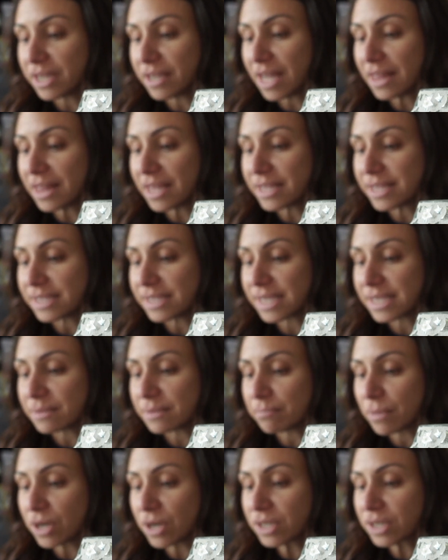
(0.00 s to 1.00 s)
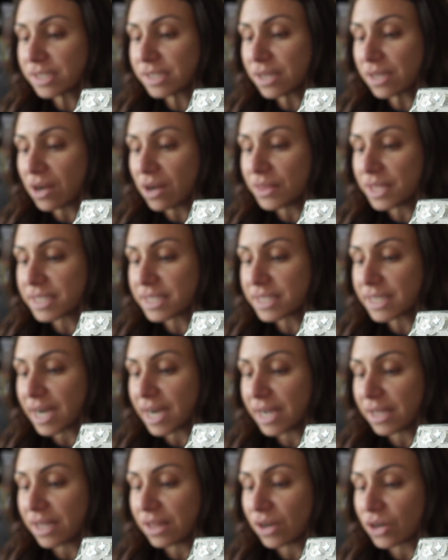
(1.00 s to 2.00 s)
And then it says marks on the
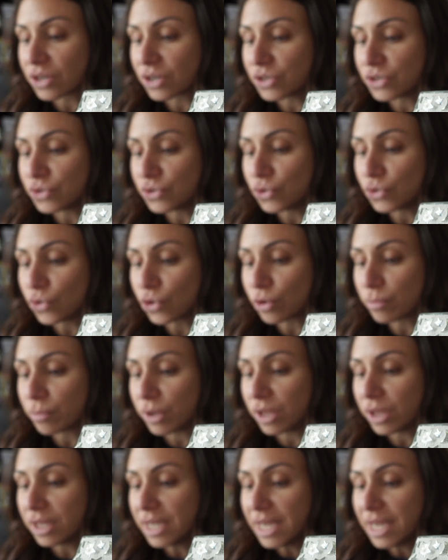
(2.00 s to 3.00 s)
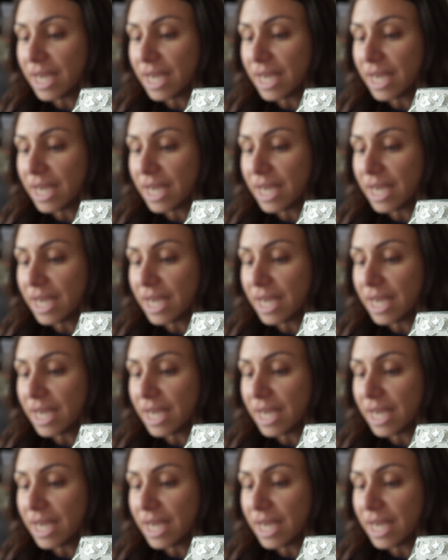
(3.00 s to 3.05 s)
tile are normal